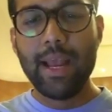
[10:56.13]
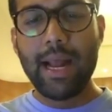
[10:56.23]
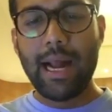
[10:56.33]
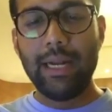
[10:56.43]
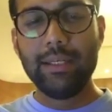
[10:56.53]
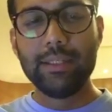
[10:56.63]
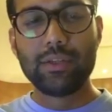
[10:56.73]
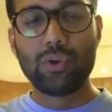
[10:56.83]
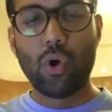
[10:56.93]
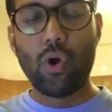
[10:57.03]
and this
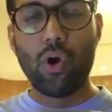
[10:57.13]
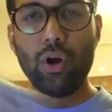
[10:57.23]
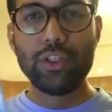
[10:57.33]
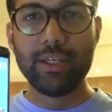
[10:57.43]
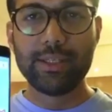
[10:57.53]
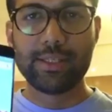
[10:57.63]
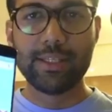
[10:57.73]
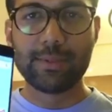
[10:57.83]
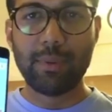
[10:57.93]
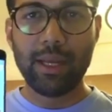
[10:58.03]
gorgeous
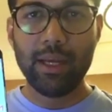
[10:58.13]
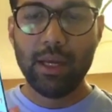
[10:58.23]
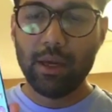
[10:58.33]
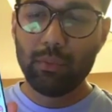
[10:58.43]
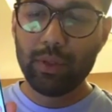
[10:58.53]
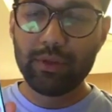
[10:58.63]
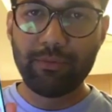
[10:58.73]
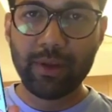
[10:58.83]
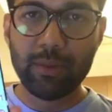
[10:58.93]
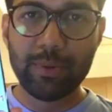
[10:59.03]
display with the
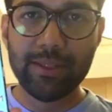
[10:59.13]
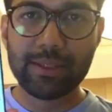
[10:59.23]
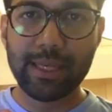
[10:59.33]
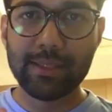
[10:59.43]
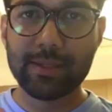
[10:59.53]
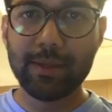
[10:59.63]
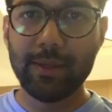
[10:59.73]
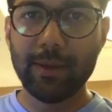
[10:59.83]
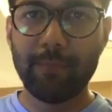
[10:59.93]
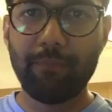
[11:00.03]
fingerprint sensor
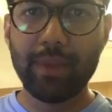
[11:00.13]
here.